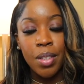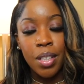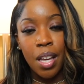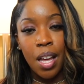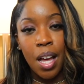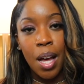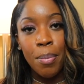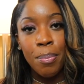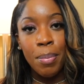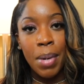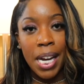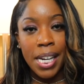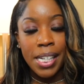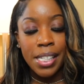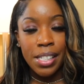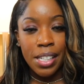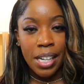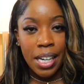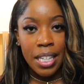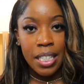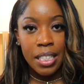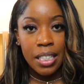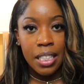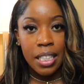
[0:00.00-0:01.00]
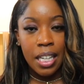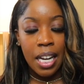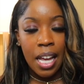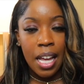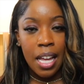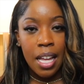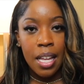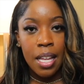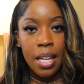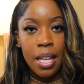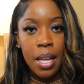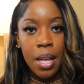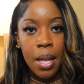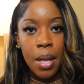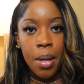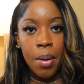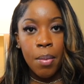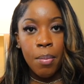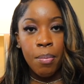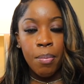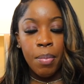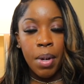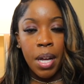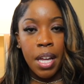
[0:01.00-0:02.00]
I might change that.
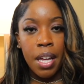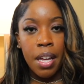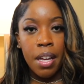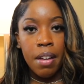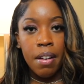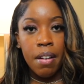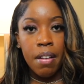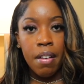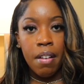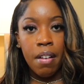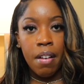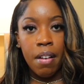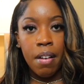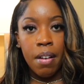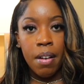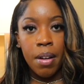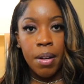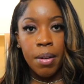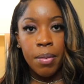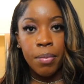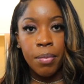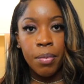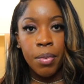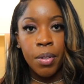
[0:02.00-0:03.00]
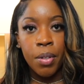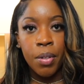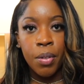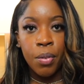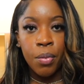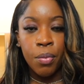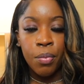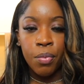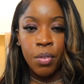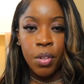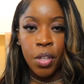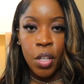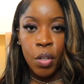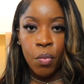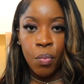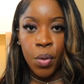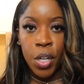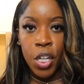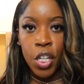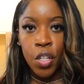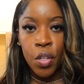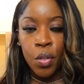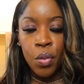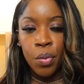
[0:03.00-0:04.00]
But the
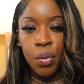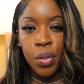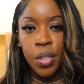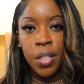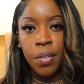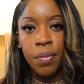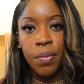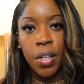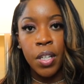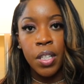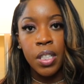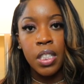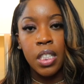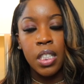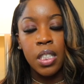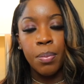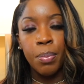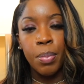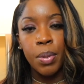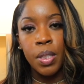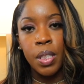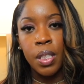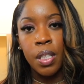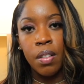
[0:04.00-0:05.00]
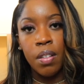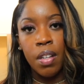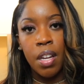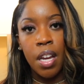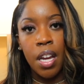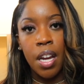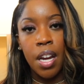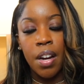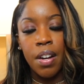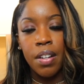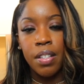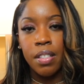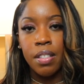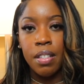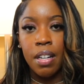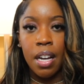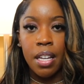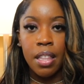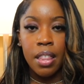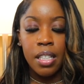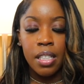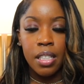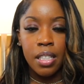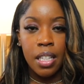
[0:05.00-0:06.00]
reuse versus Brazilian hair is
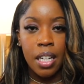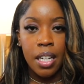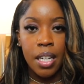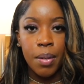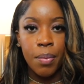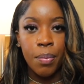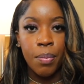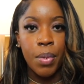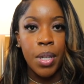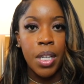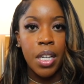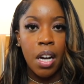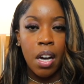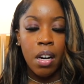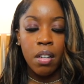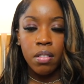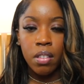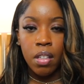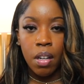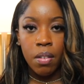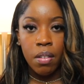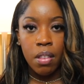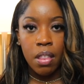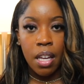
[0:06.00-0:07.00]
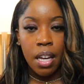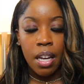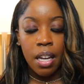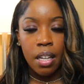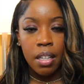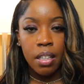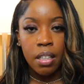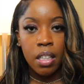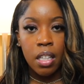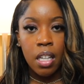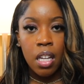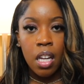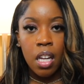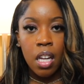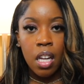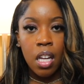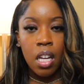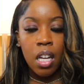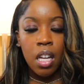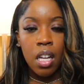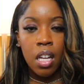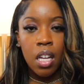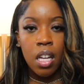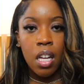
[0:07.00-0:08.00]
not the same. We all know that.
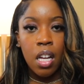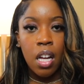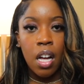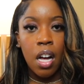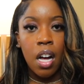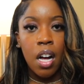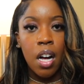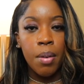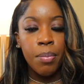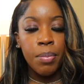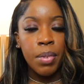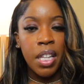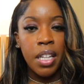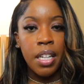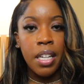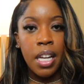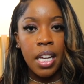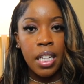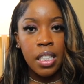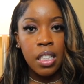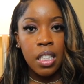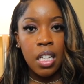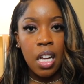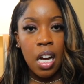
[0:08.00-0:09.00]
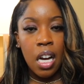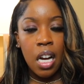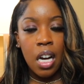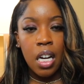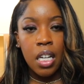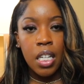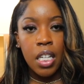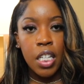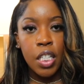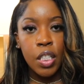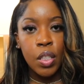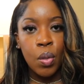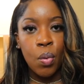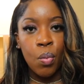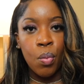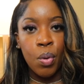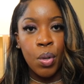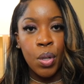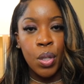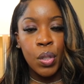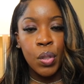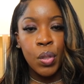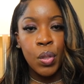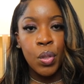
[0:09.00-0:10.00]
The next con is
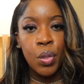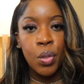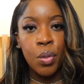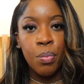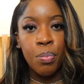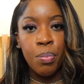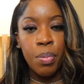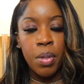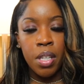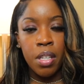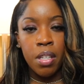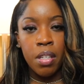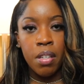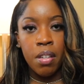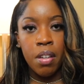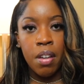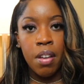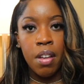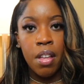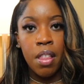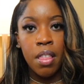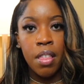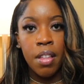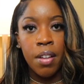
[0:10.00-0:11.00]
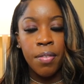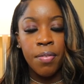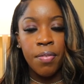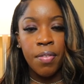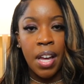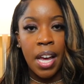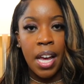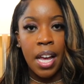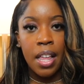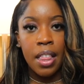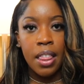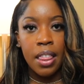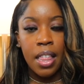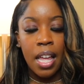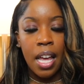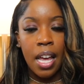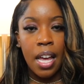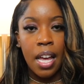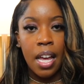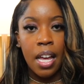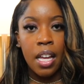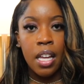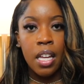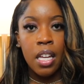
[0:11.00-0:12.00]
going to be the fact
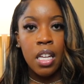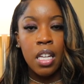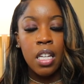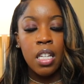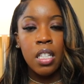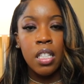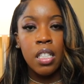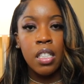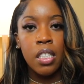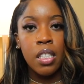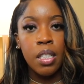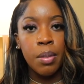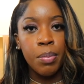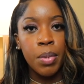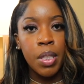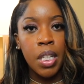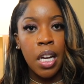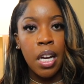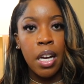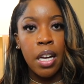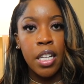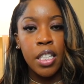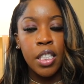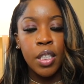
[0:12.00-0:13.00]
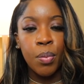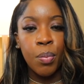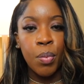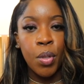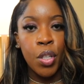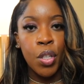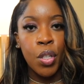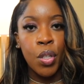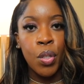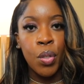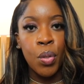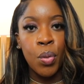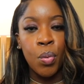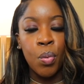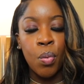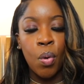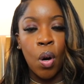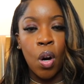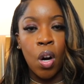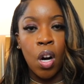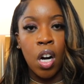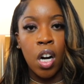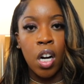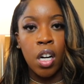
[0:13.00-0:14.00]
that sometimes when you
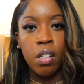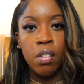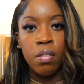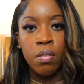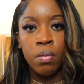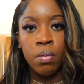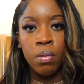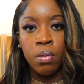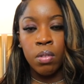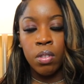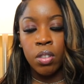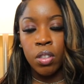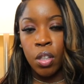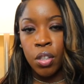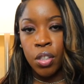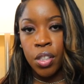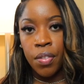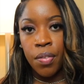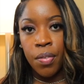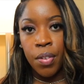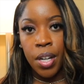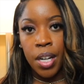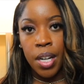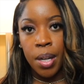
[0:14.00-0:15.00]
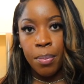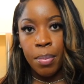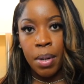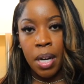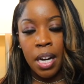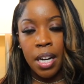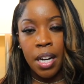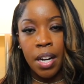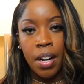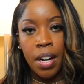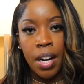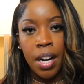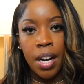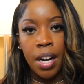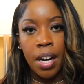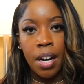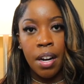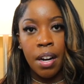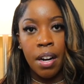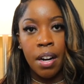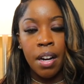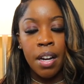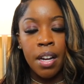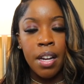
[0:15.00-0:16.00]
are searching for Empire
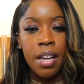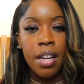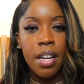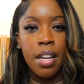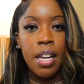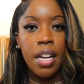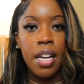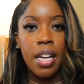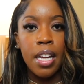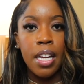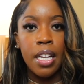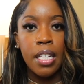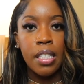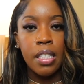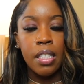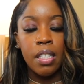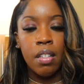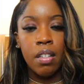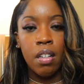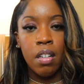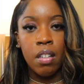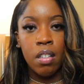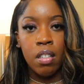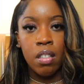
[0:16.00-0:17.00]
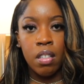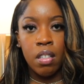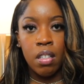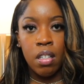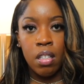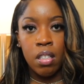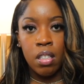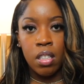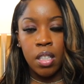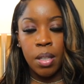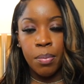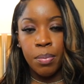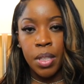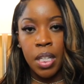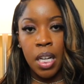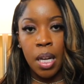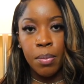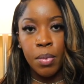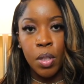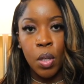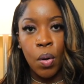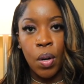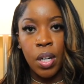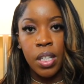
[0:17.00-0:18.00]
hair, it's
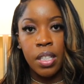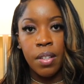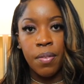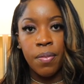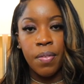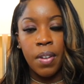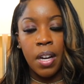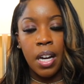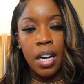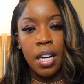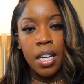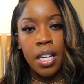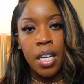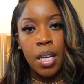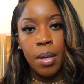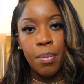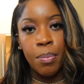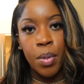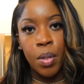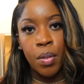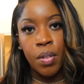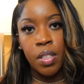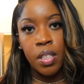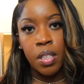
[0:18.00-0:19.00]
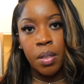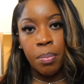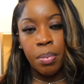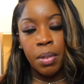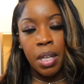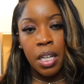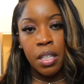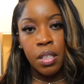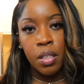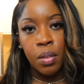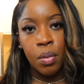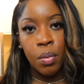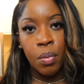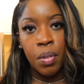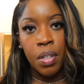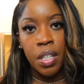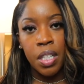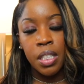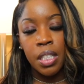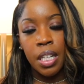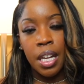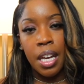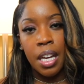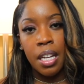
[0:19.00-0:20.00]
sometimes hard to find in beauty supply
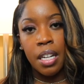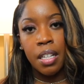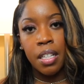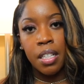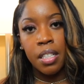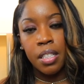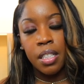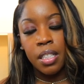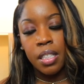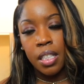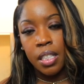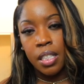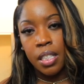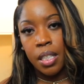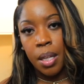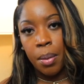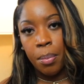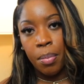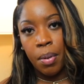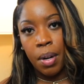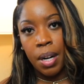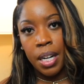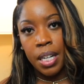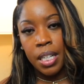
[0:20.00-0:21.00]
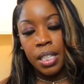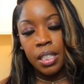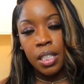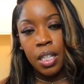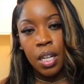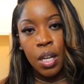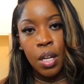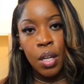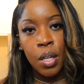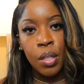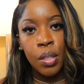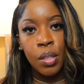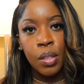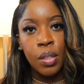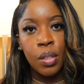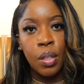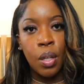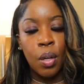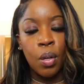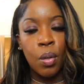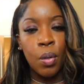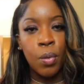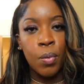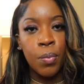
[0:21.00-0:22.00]
stores at a consistent price.
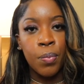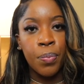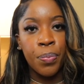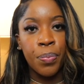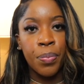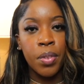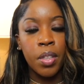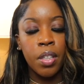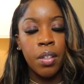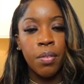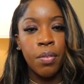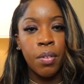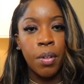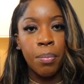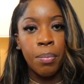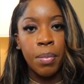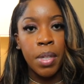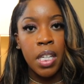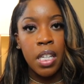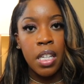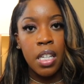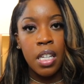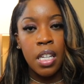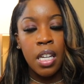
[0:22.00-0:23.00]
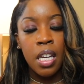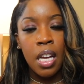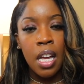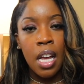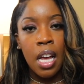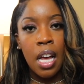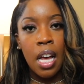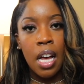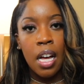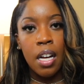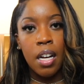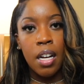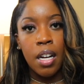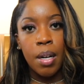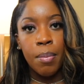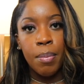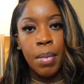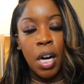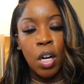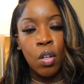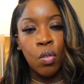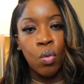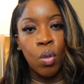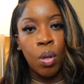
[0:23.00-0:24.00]
So for me,
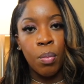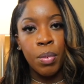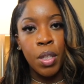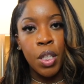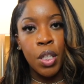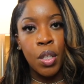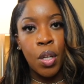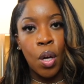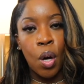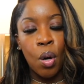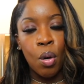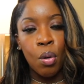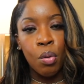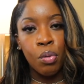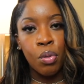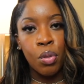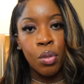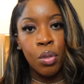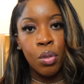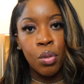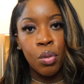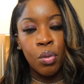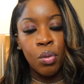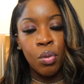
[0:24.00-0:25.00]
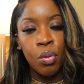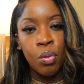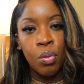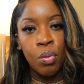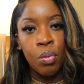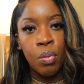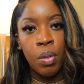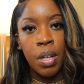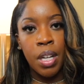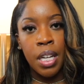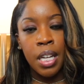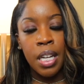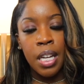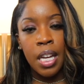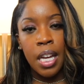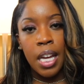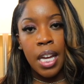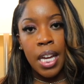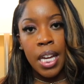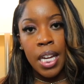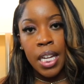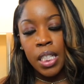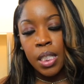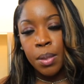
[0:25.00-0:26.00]
I normally go to
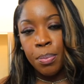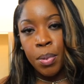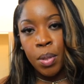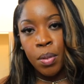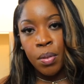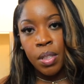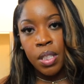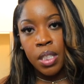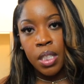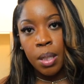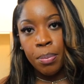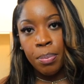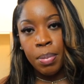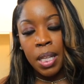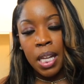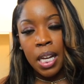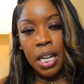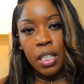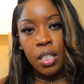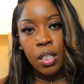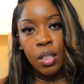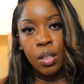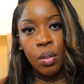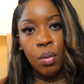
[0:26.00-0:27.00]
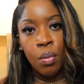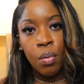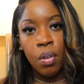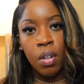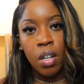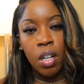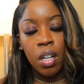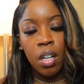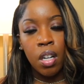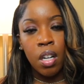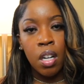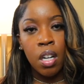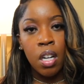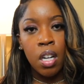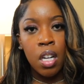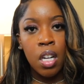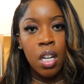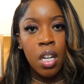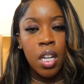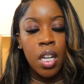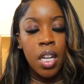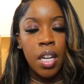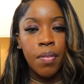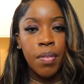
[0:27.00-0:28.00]
Ann's Beauty Supply store.
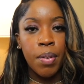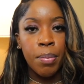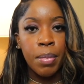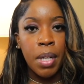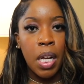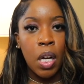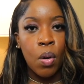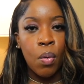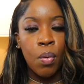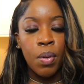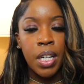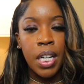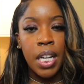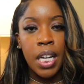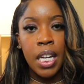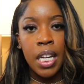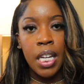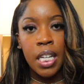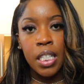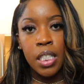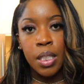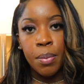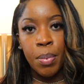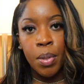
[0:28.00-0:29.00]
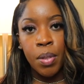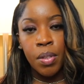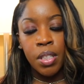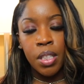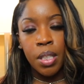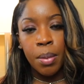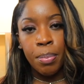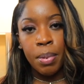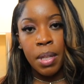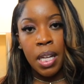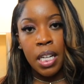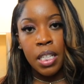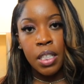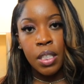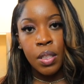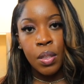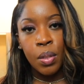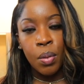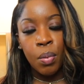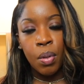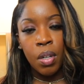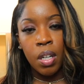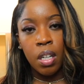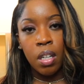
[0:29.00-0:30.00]
If I'm not going to Ann's Beauty Supply
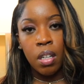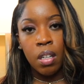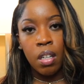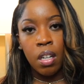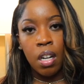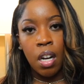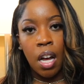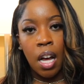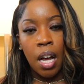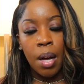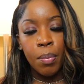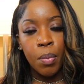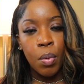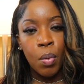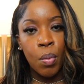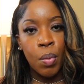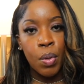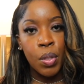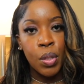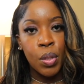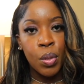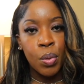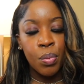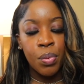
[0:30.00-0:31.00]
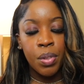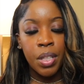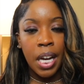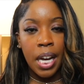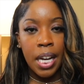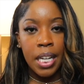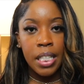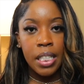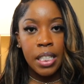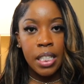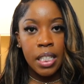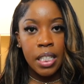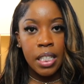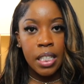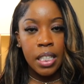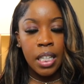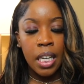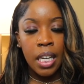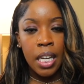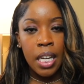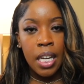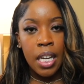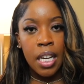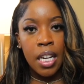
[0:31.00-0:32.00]
store, I'm going to Tyson.
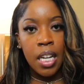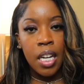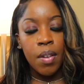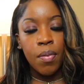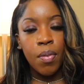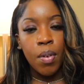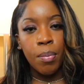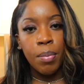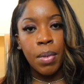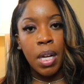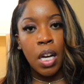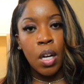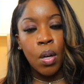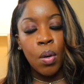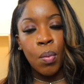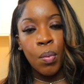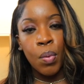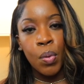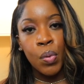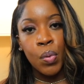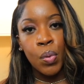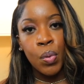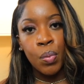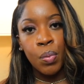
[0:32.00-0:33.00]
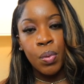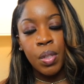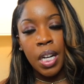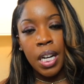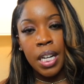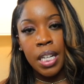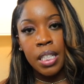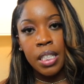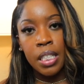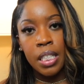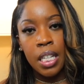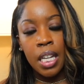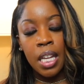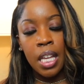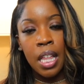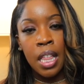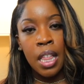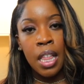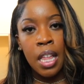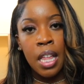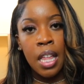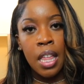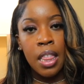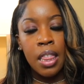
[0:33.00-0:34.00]
If I'm not going to Tyson,
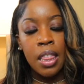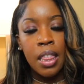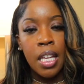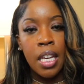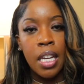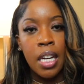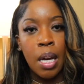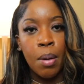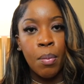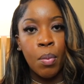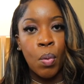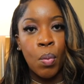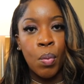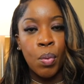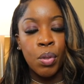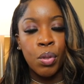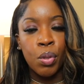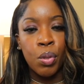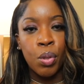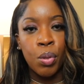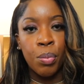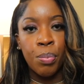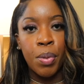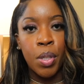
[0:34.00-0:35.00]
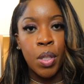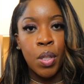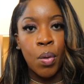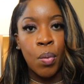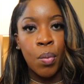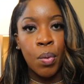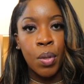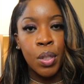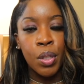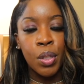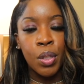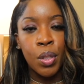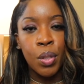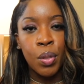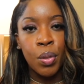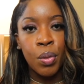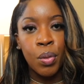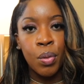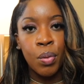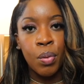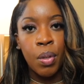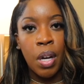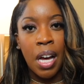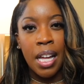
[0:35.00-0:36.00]
then I'm going to be going
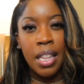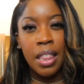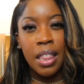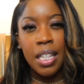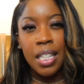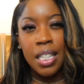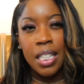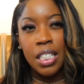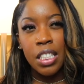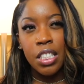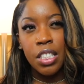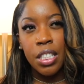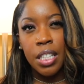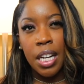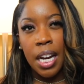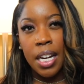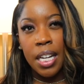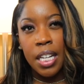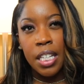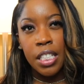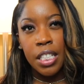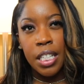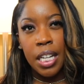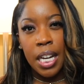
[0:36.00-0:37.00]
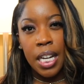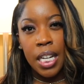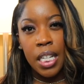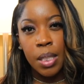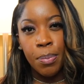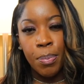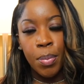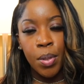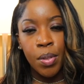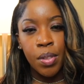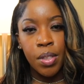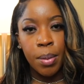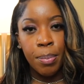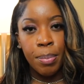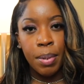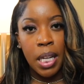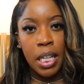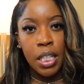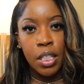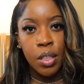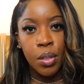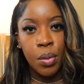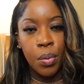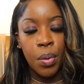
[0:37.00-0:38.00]
to, I think it's J&J's Beauty
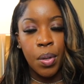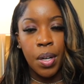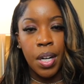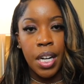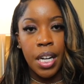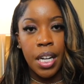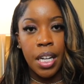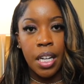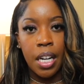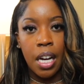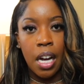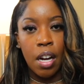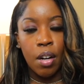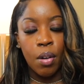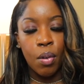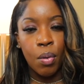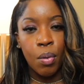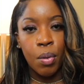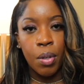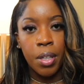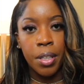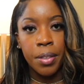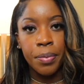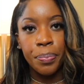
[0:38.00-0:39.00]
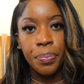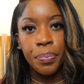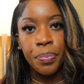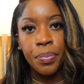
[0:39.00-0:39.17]
Supply store in Concord.